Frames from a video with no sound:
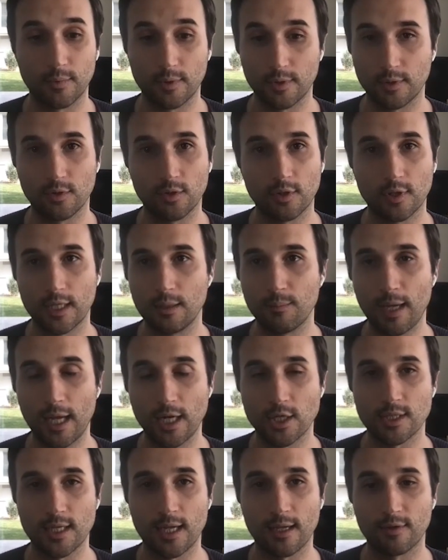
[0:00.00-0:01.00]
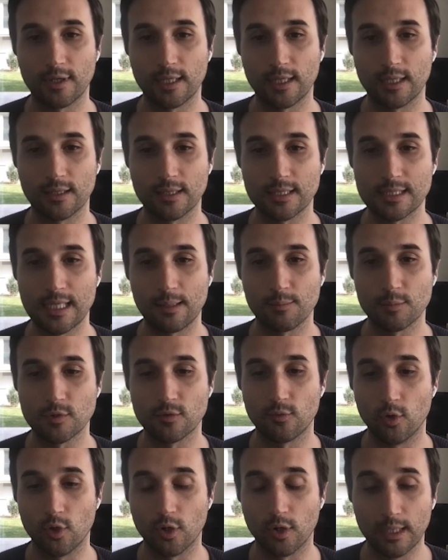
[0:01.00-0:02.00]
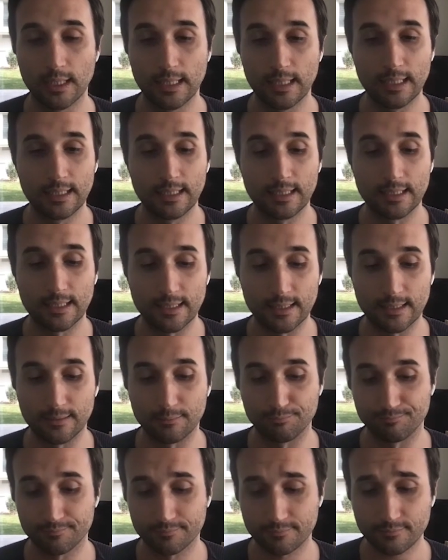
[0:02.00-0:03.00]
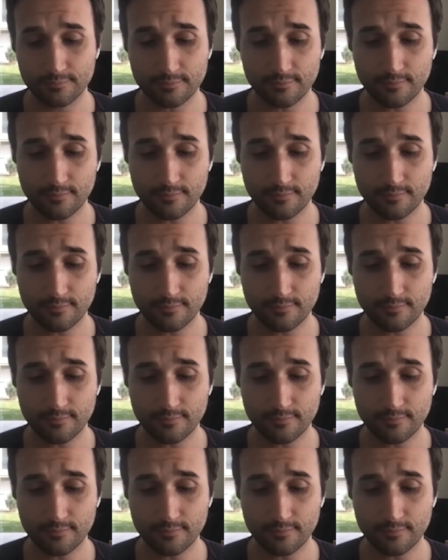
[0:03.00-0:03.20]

you can imagine having uh, stamps for um,